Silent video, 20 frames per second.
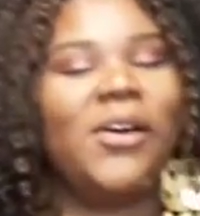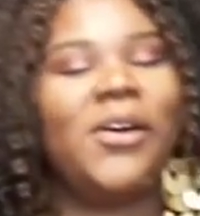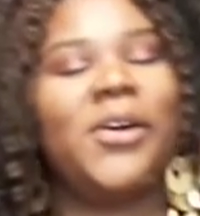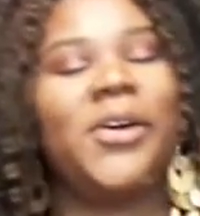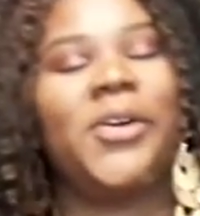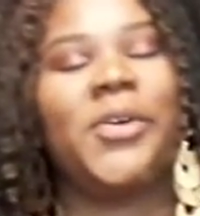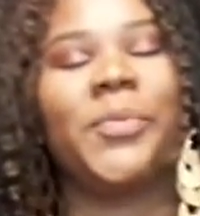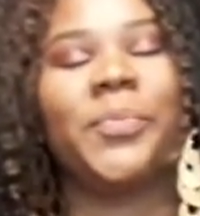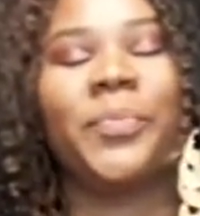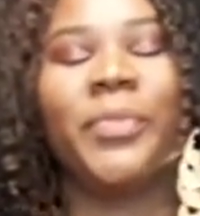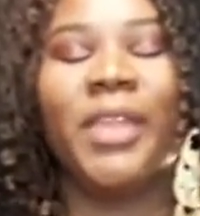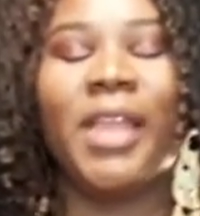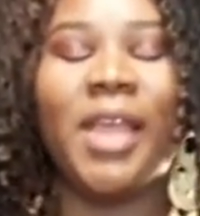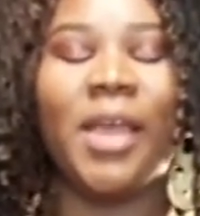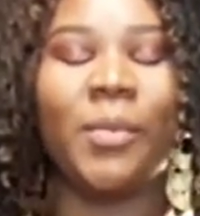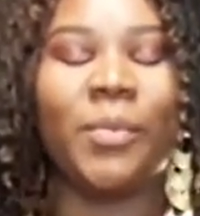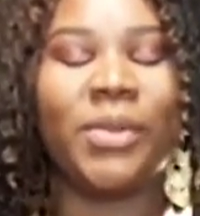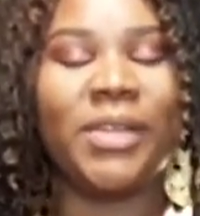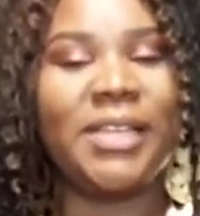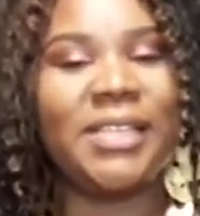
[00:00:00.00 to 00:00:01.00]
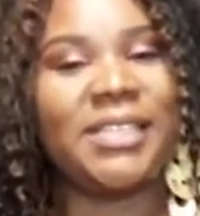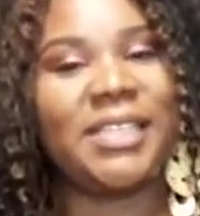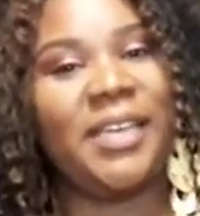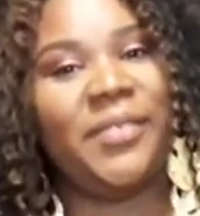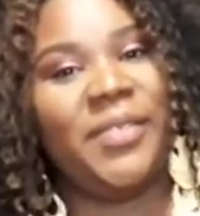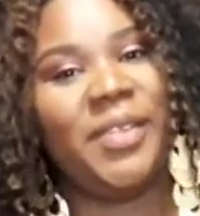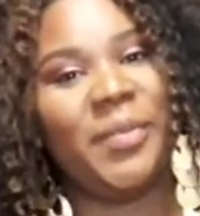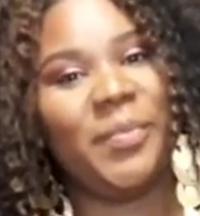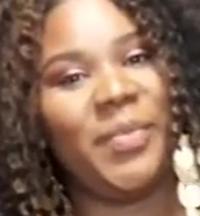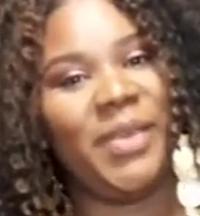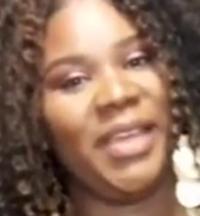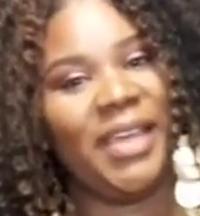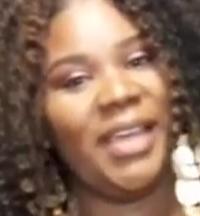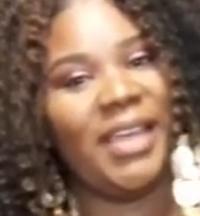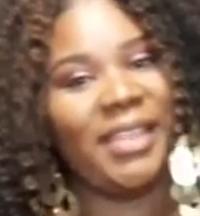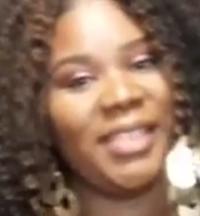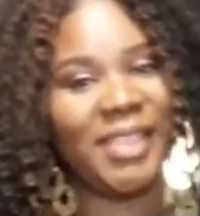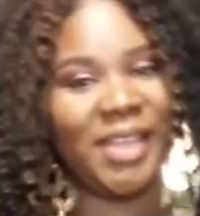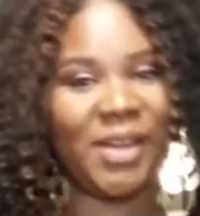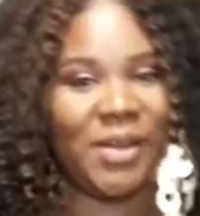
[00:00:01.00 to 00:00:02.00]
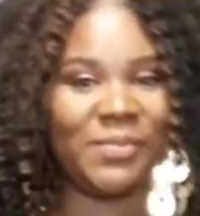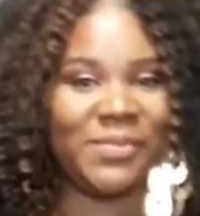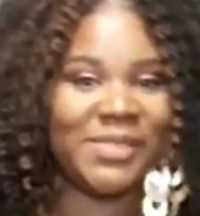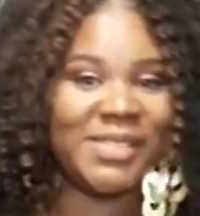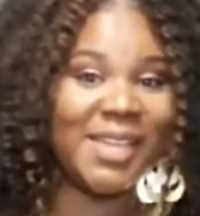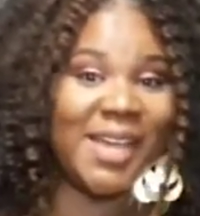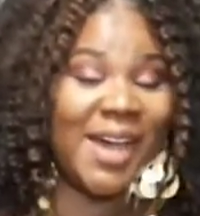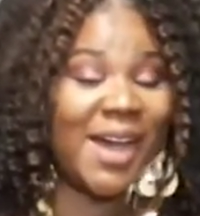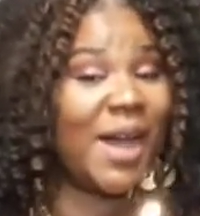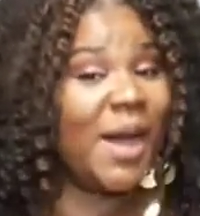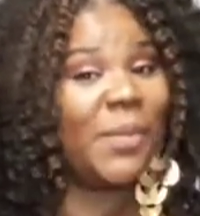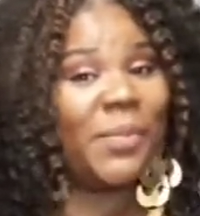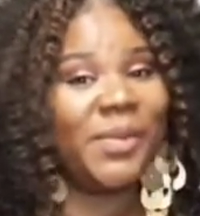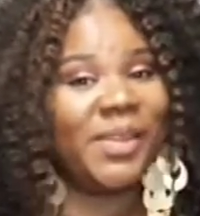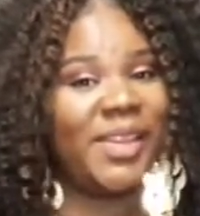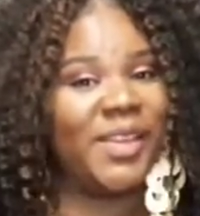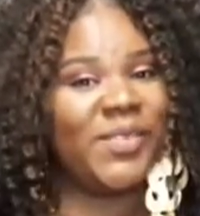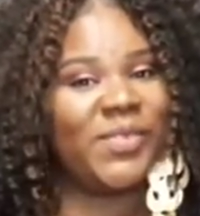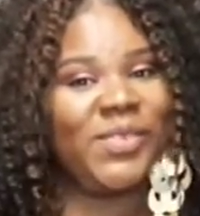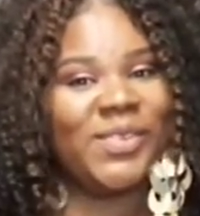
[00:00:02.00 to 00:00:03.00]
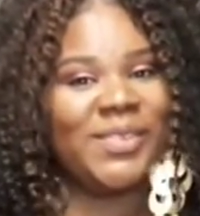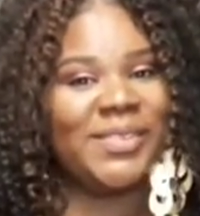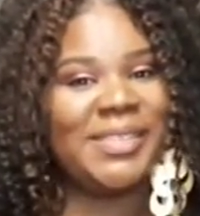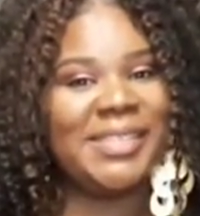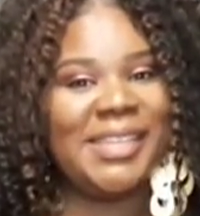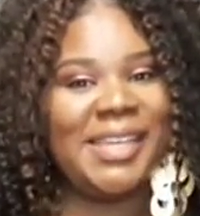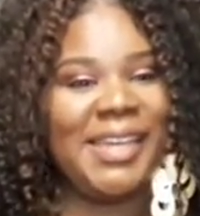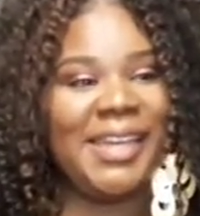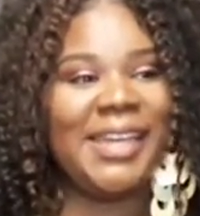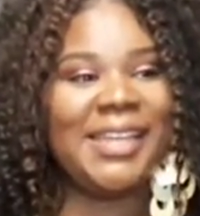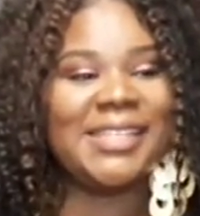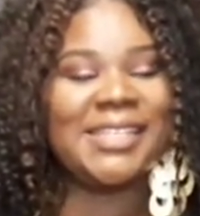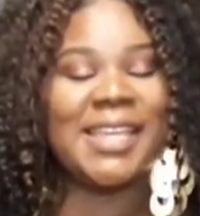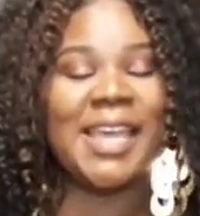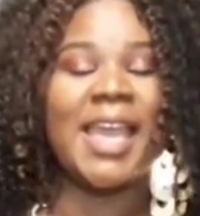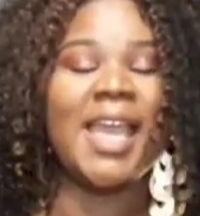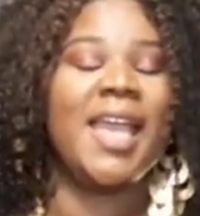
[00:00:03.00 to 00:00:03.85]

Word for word: haul. Please give it a big thumbs up if you did.